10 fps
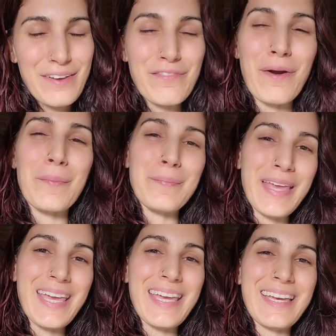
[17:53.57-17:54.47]
from
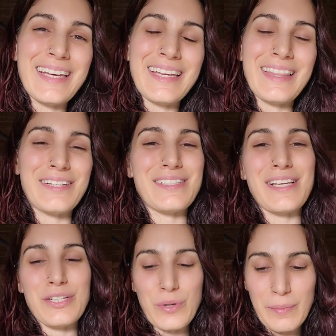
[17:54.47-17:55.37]
me. There's
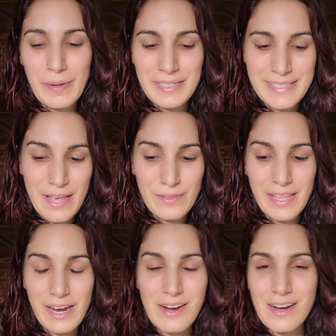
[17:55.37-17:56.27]
a join button down
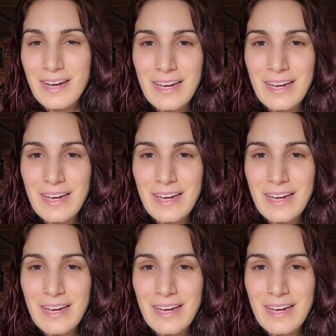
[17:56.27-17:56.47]
there.